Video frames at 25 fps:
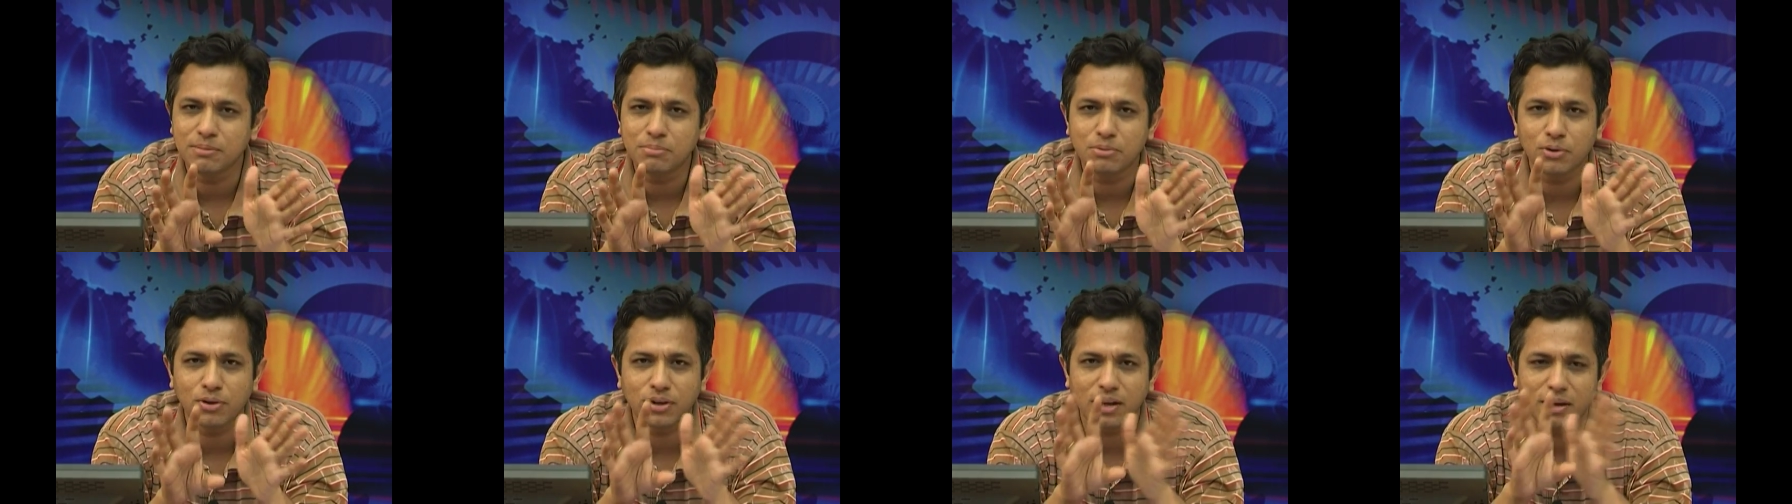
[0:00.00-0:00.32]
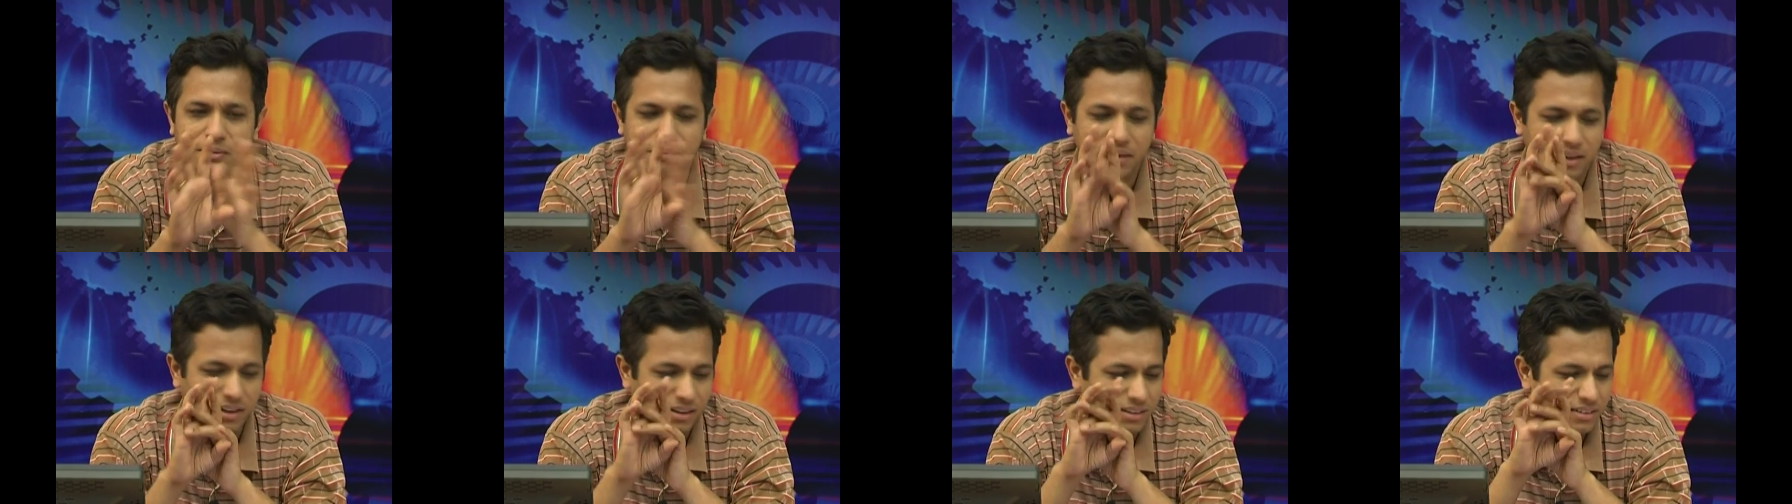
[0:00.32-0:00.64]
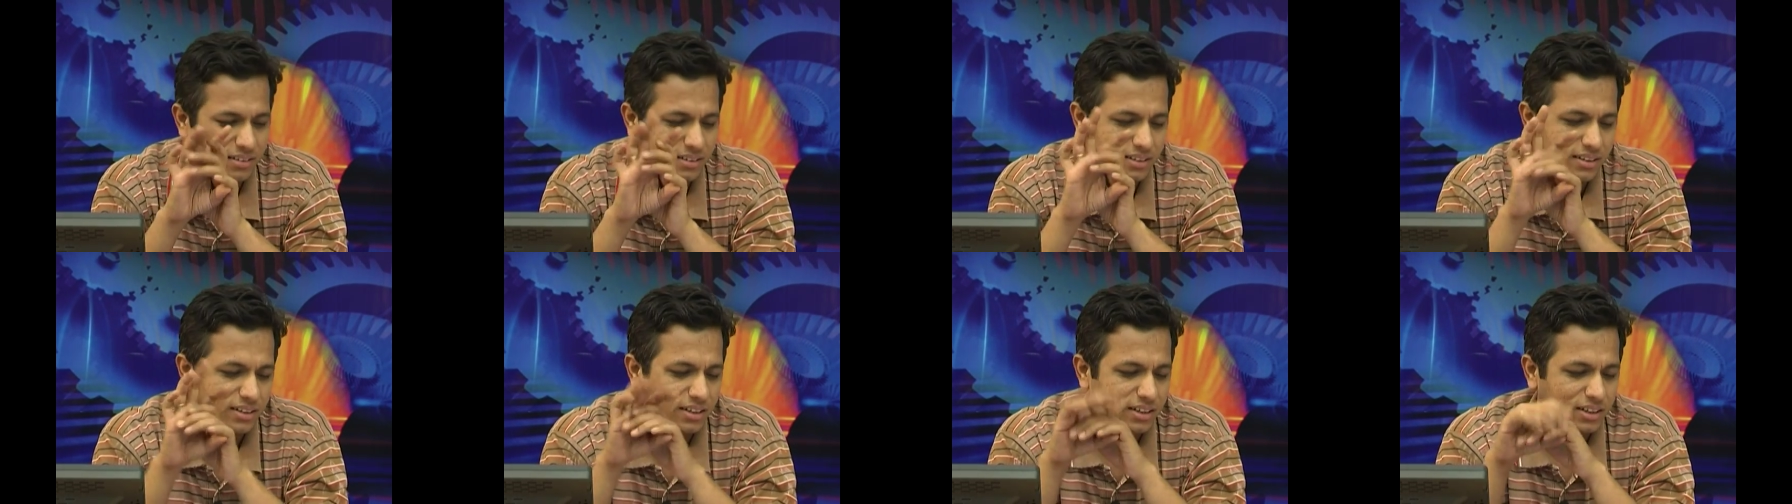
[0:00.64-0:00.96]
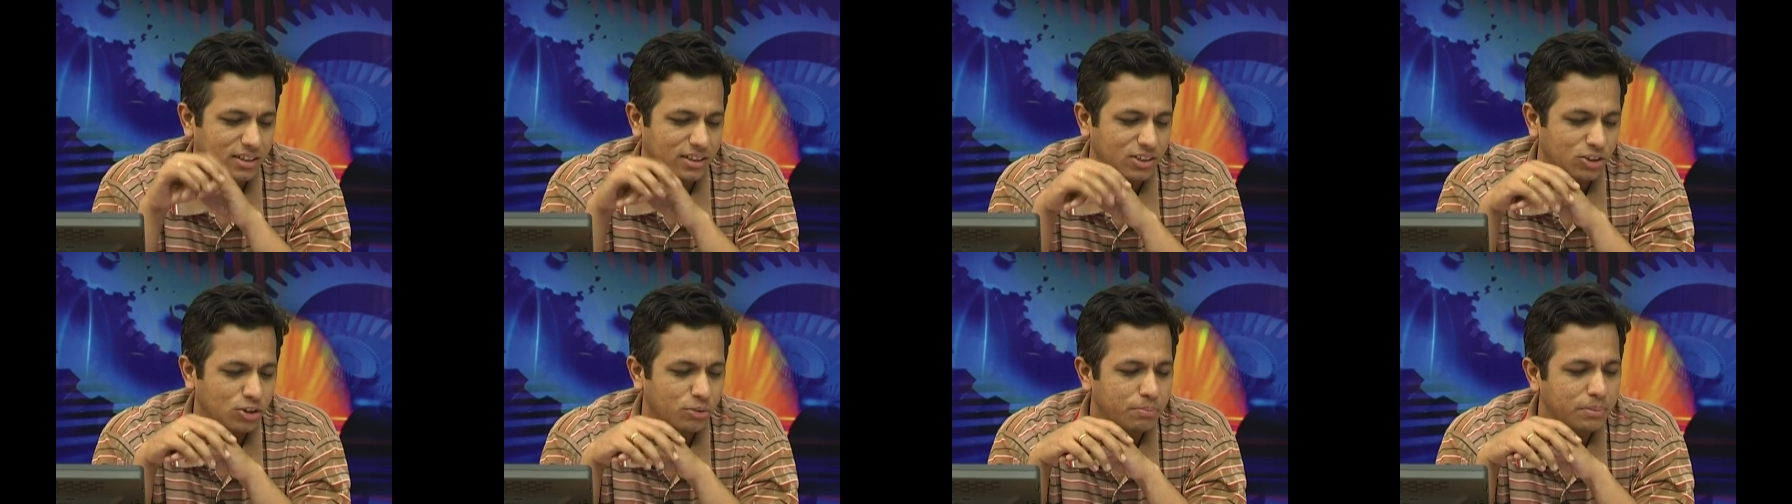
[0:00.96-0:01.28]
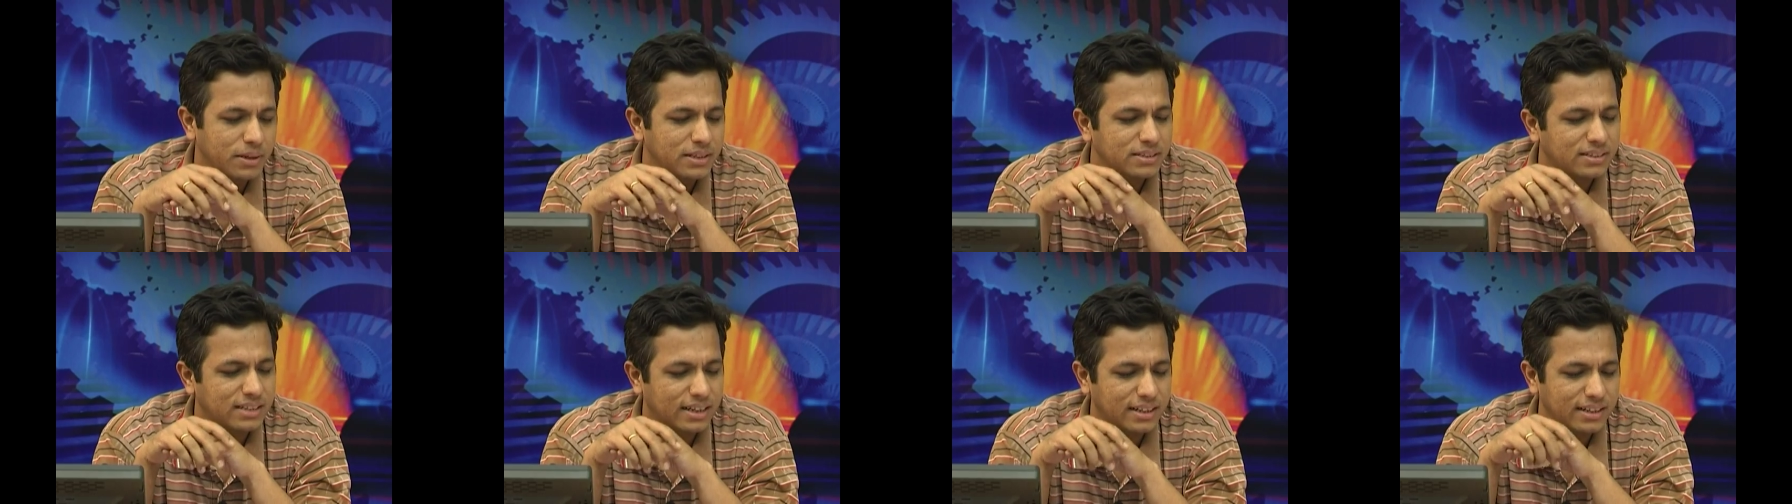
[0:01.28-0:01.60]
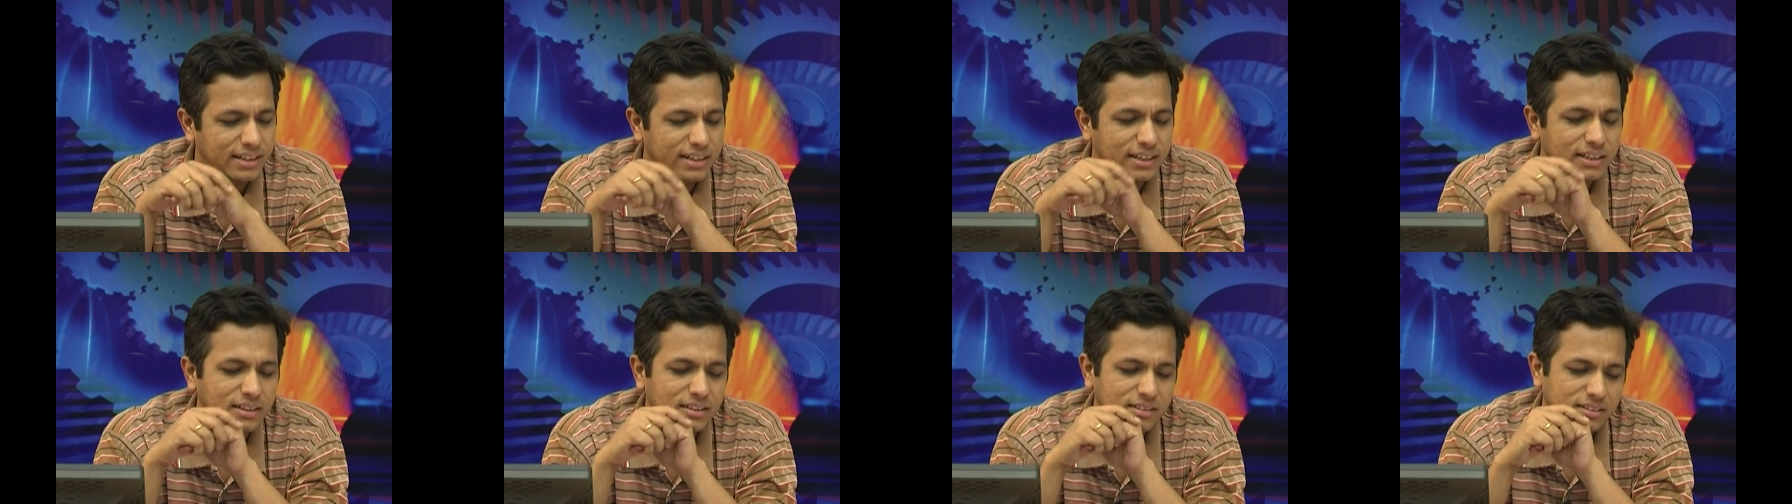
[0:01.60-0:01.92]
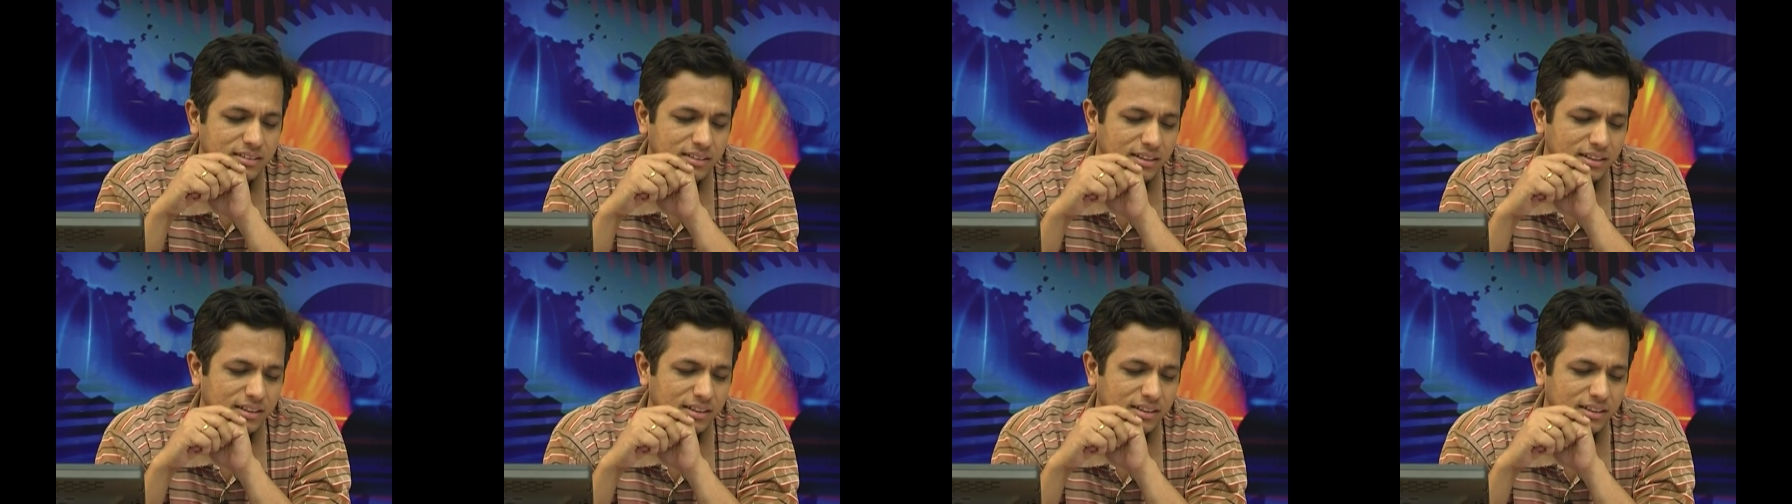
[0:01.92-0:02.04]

programming. You please send it.